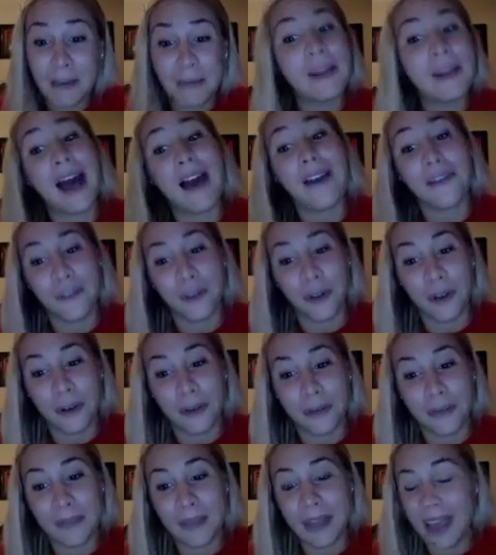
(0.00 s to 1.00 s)
Give me a
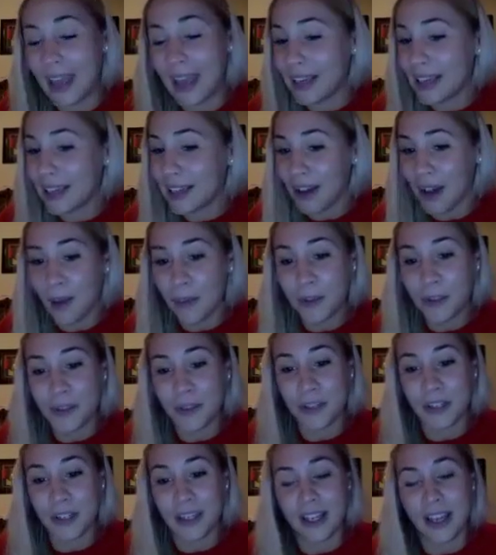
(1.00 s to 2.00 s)
platform. Any
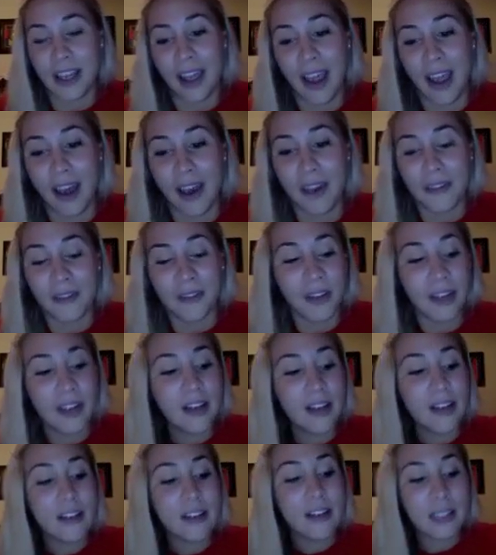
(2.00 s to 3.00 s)
opportunity I have
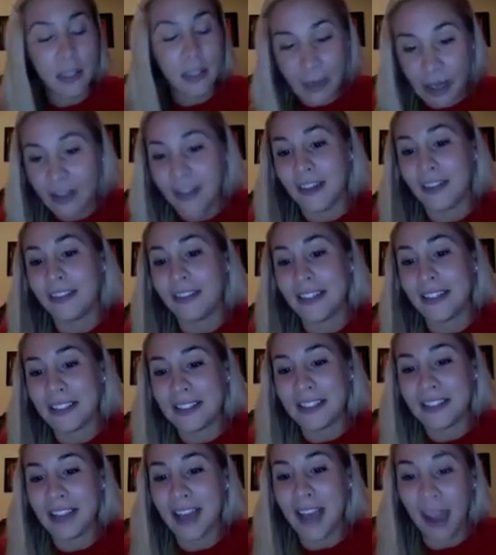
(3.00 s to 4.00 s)
to speak on
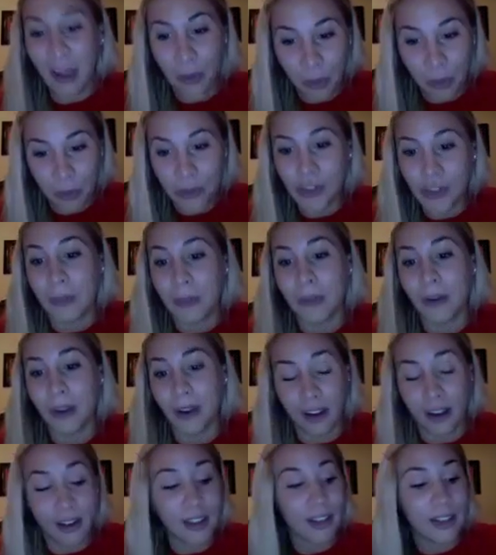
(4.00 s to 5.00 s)
this, I will jump
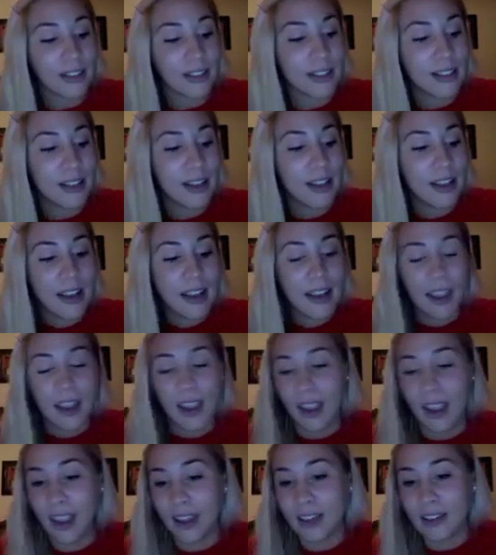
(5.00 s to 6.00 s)
on it
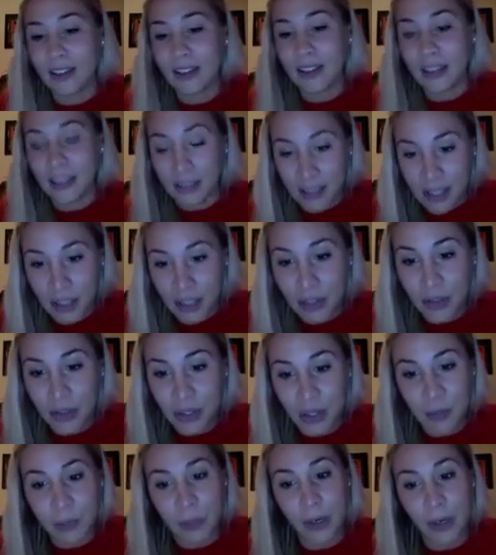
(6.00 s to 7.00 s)
and continue
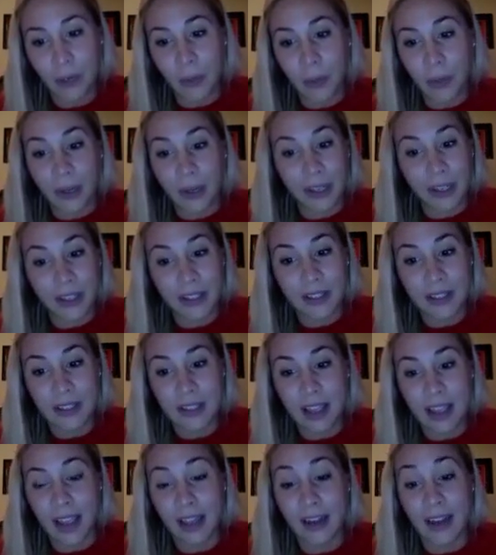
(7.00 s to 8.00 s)
to spread
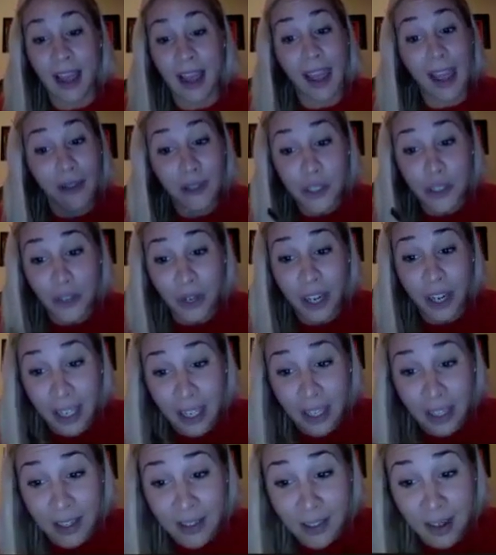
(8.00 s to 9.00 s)
awareness. And I have a
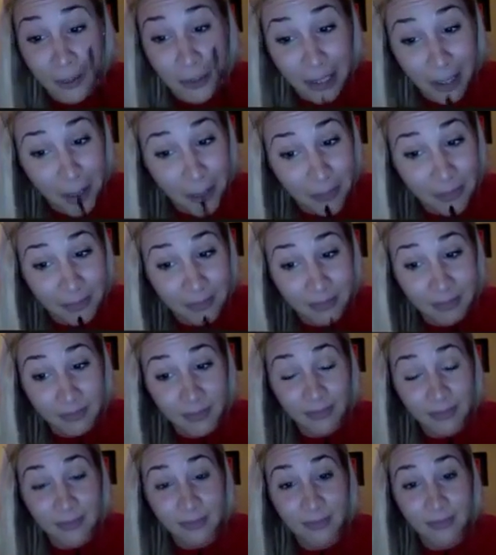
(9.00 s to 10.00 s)
training coming up
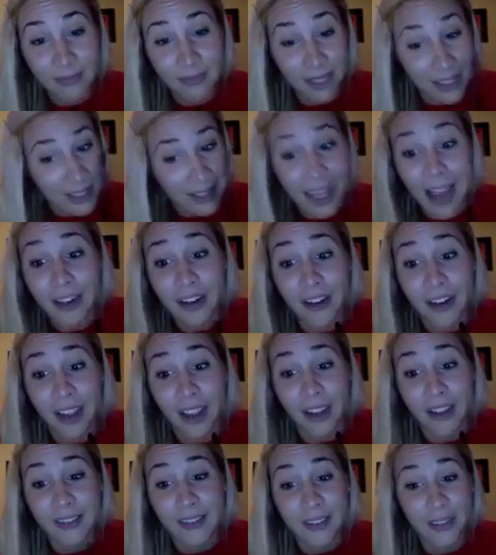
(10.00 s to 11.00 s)
this
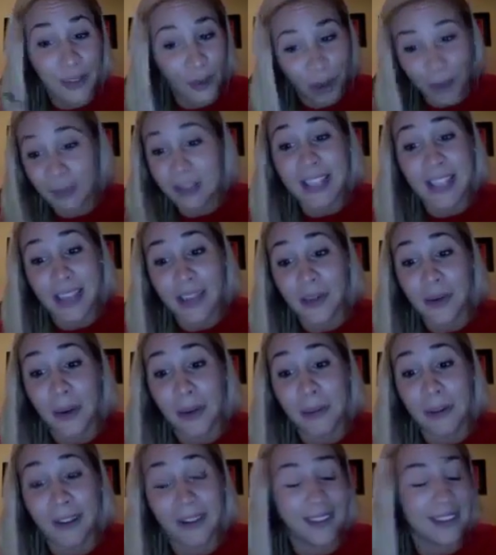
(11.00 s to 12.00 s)
Saturday. Okay. I'll take you
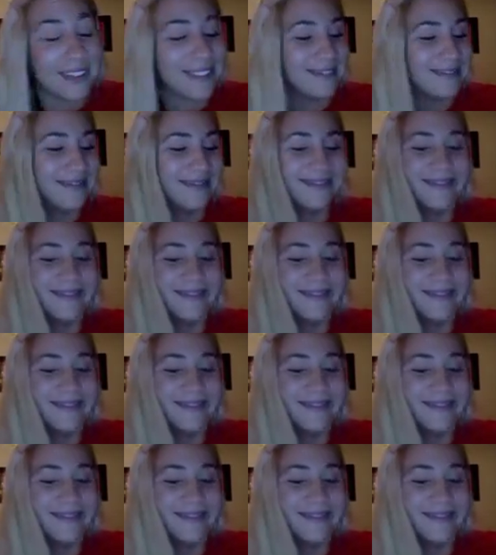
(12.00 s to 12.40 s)
up on it.